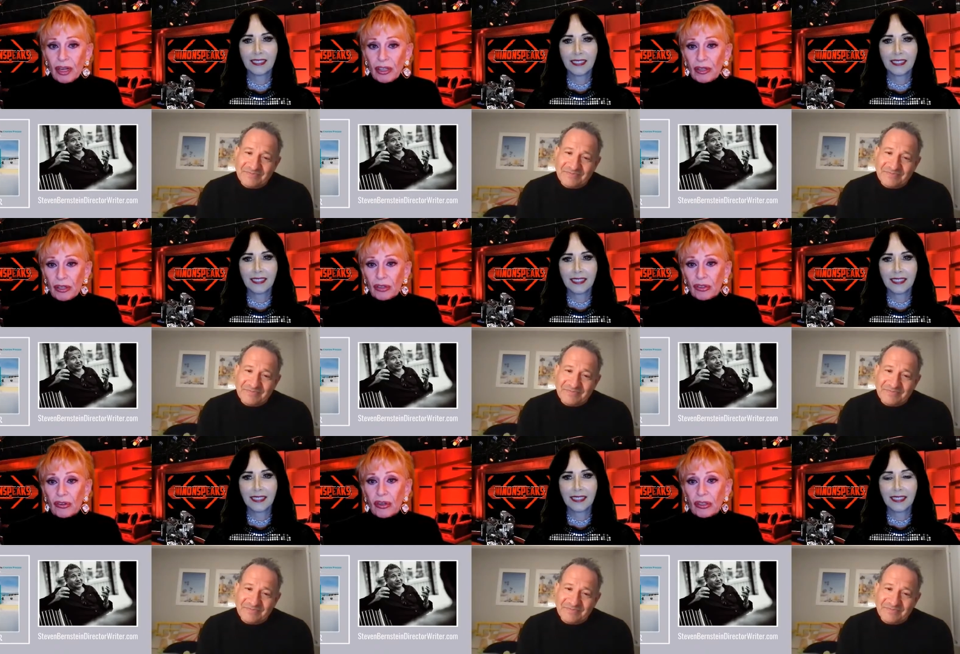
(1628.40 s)
Speaker 1: You've got to
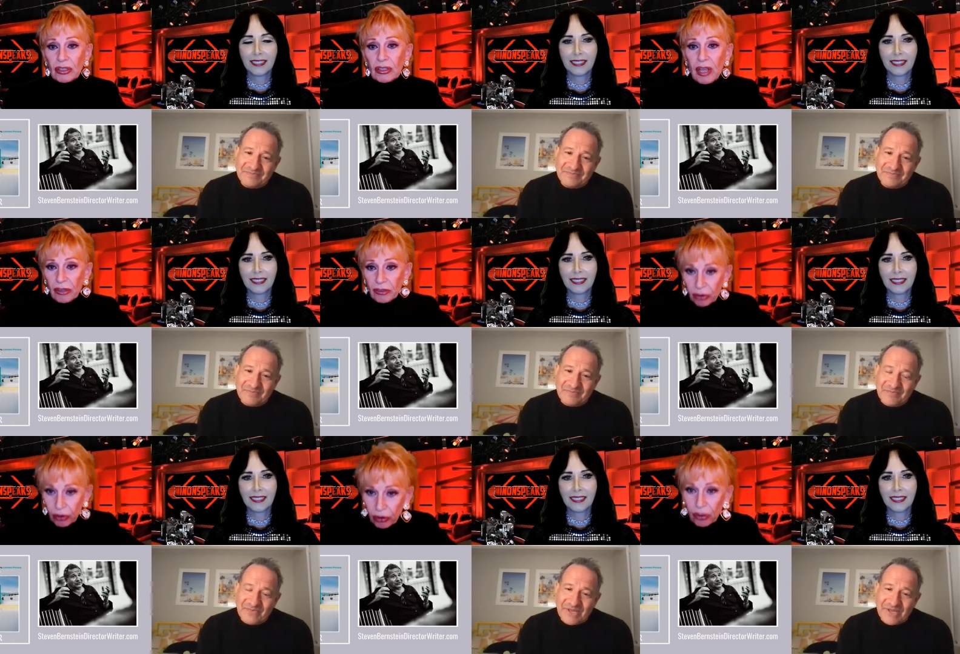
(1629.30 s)
you've got to
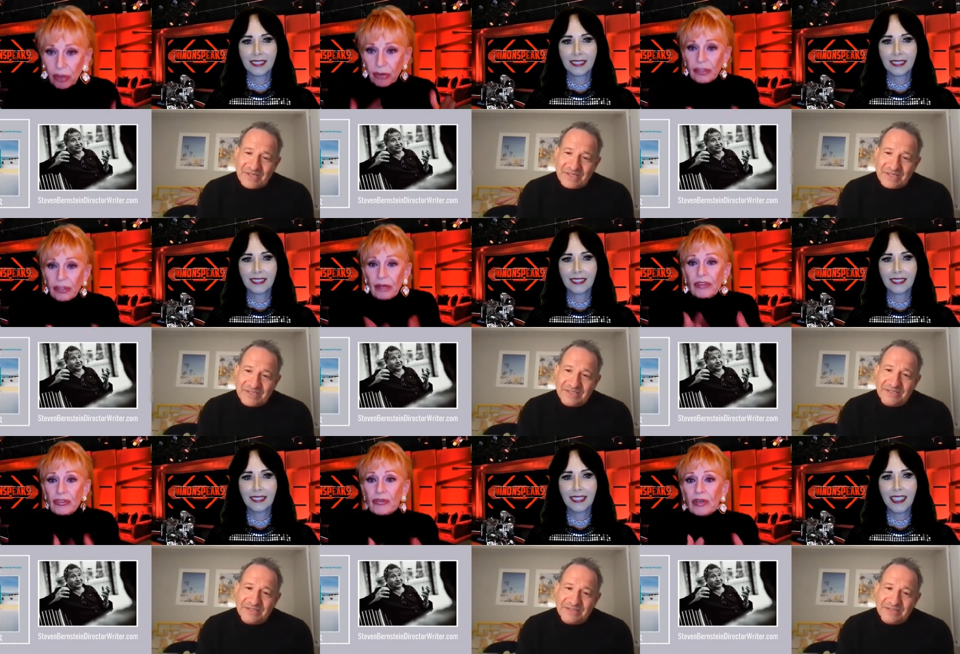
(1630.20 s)
do your
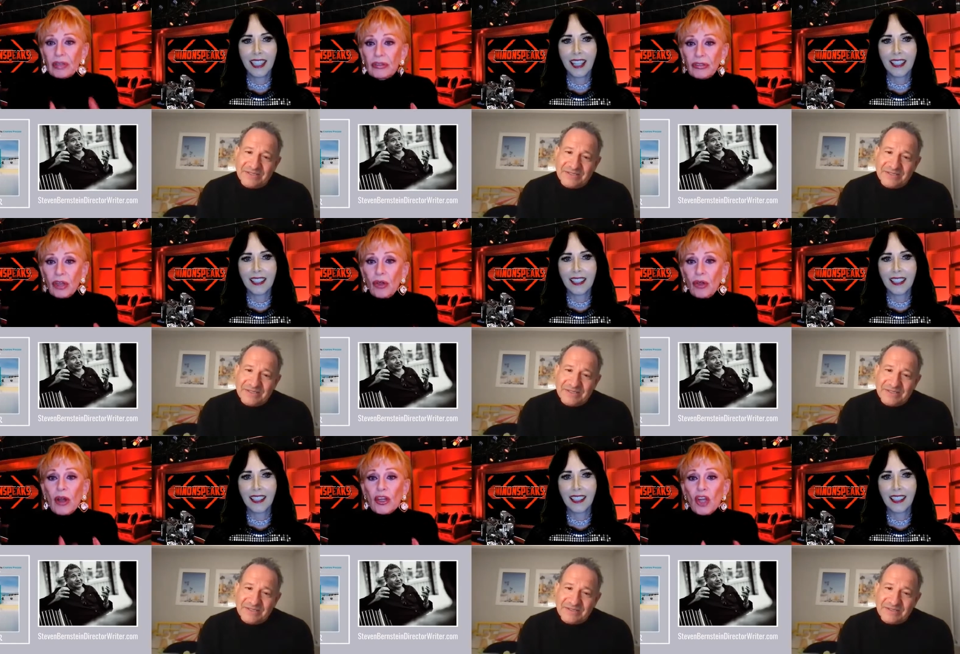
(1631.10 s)
service. You've got to yes. know
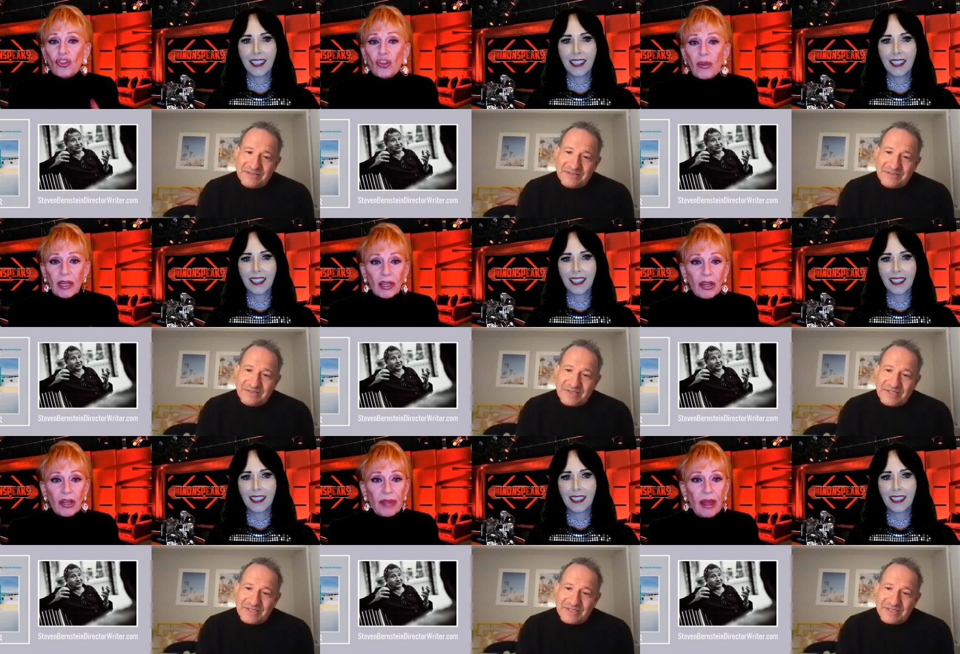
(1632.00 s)
what you're doing and
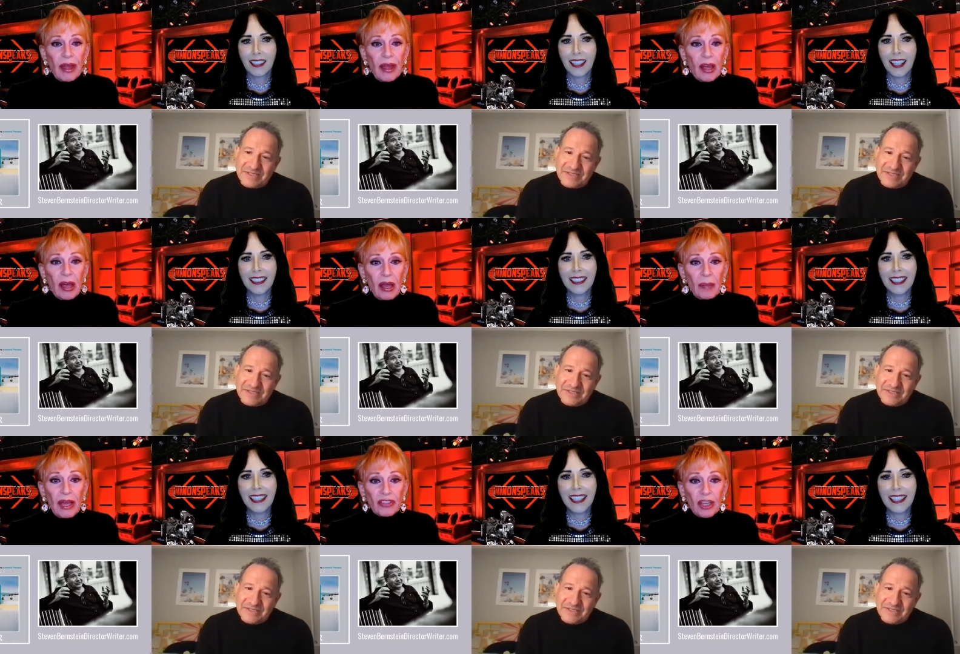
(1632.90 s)
go there. Um,
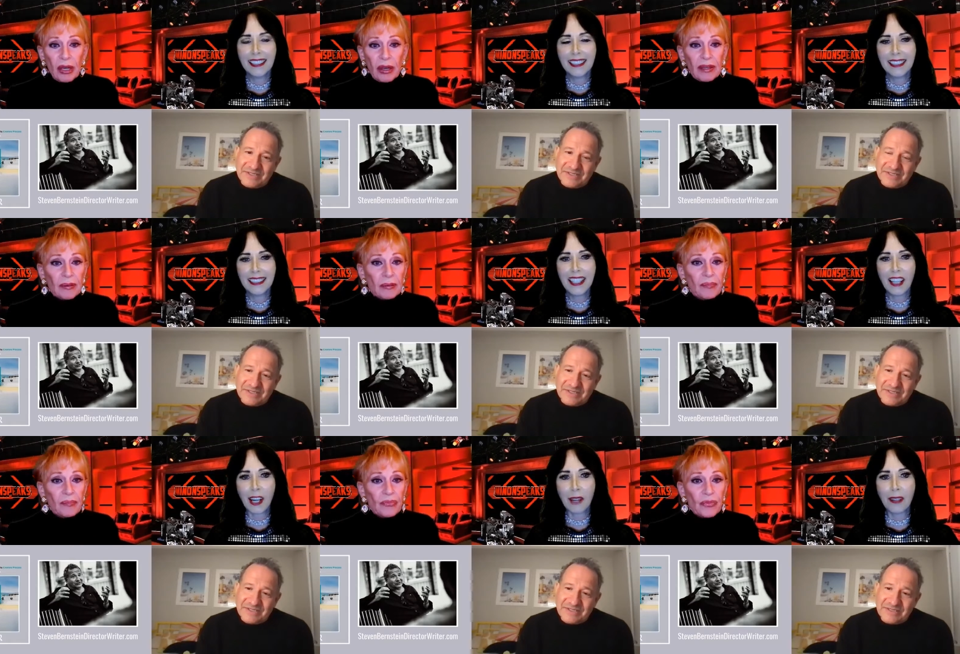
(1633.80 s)
and,
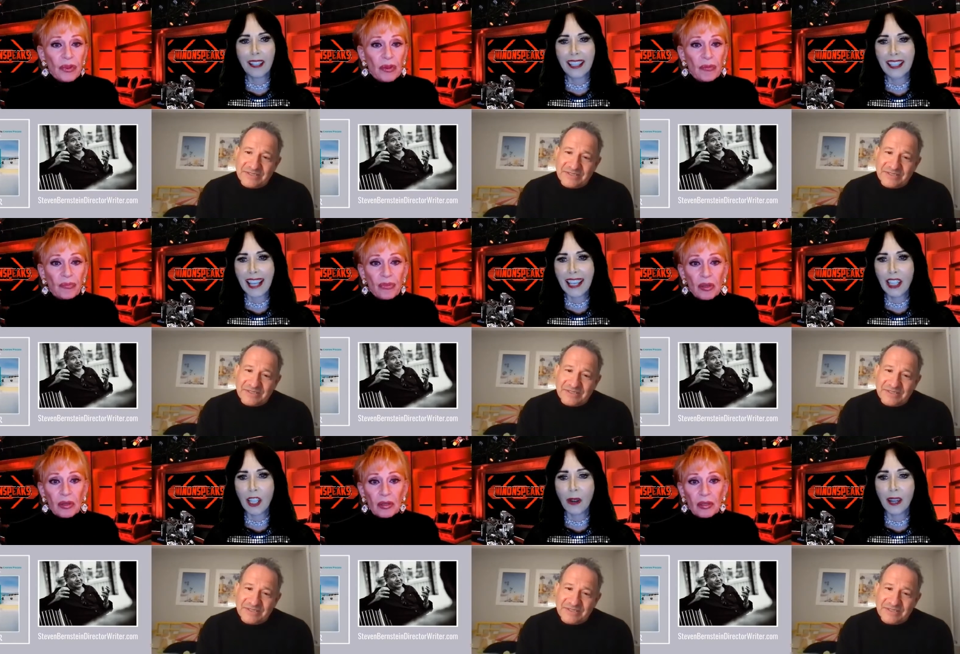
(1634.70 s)
Speaker 2: Neil, and I wanted to say,
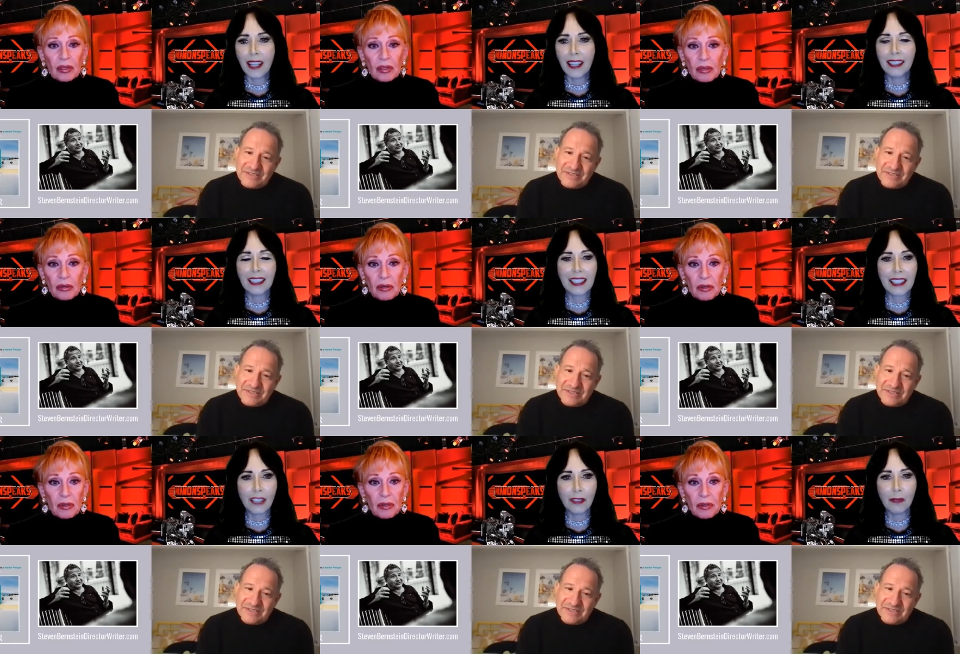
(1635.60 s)
you know, he
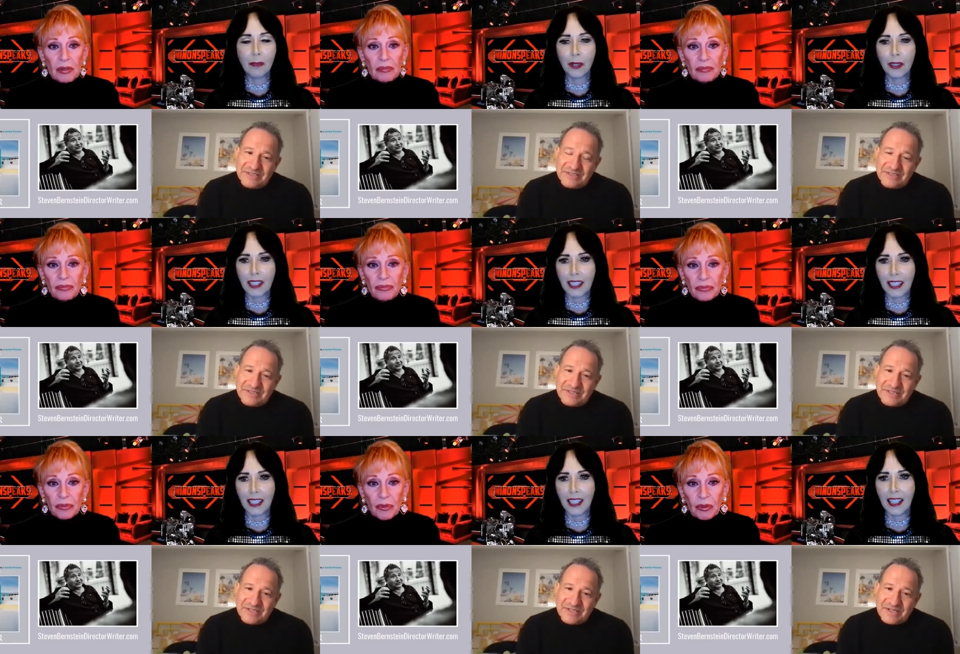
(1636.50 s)
Steven
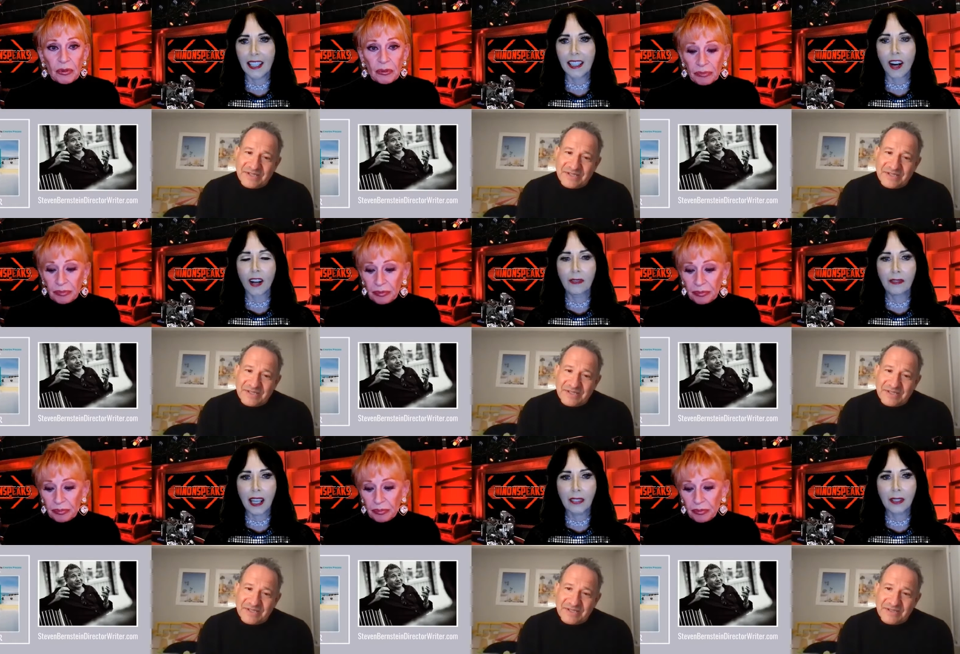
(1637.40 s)
Bernstein is our
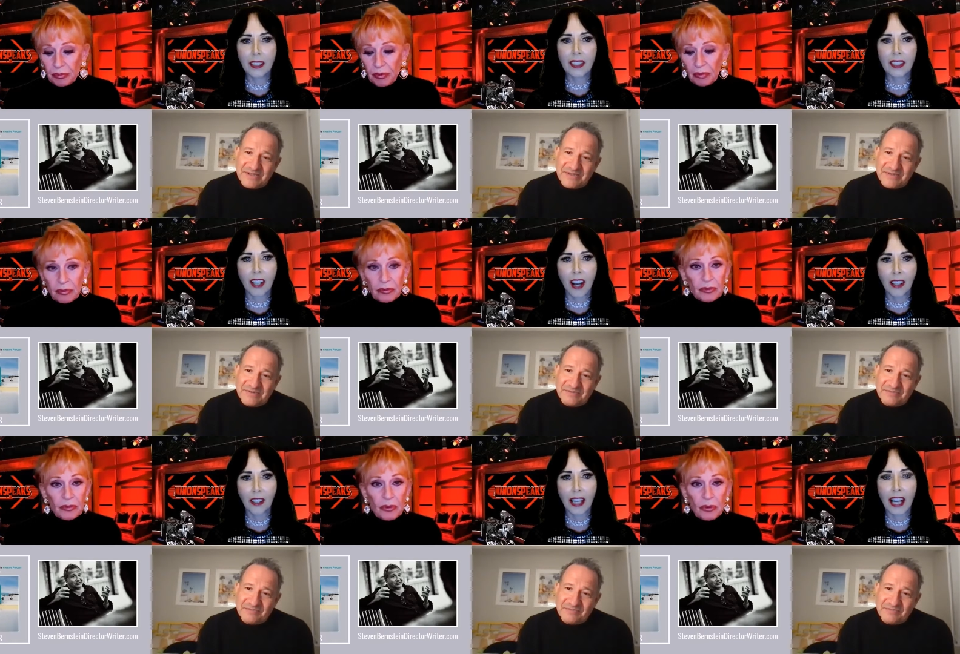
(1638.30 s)
favorite
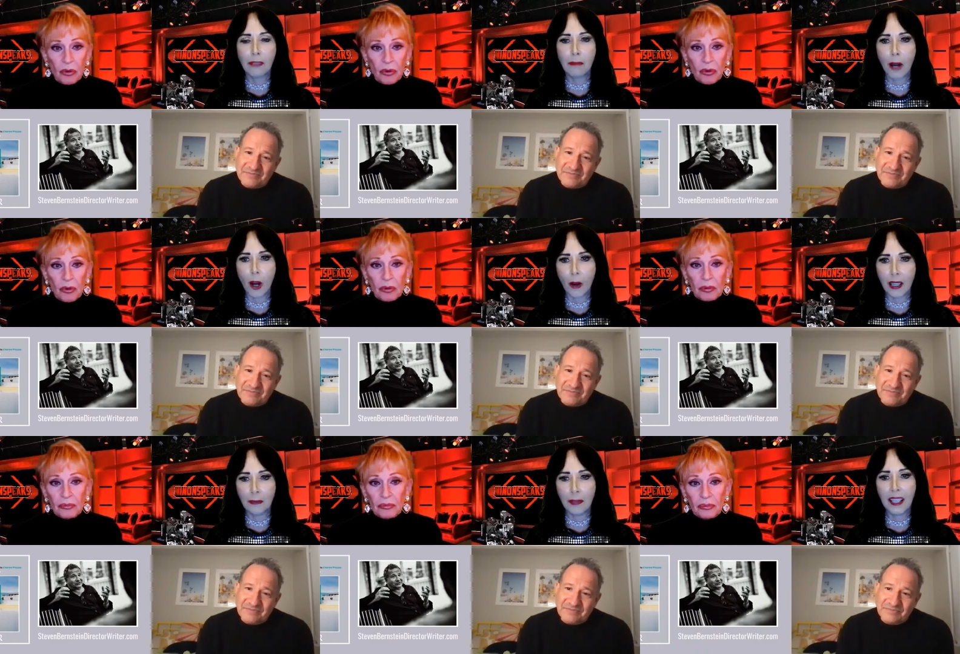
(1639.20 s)
scholar and
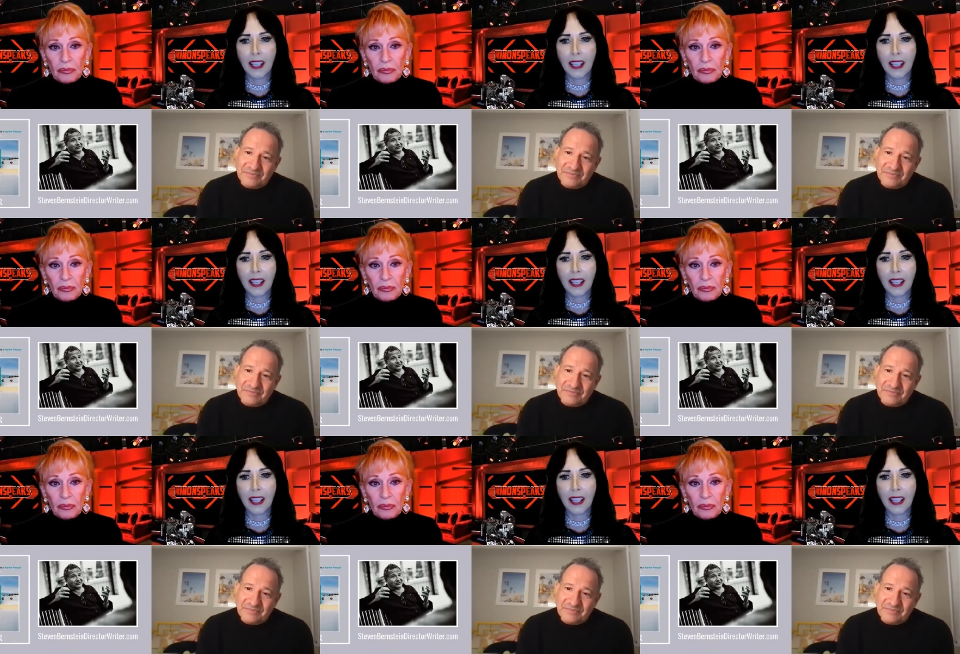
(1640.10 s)
poet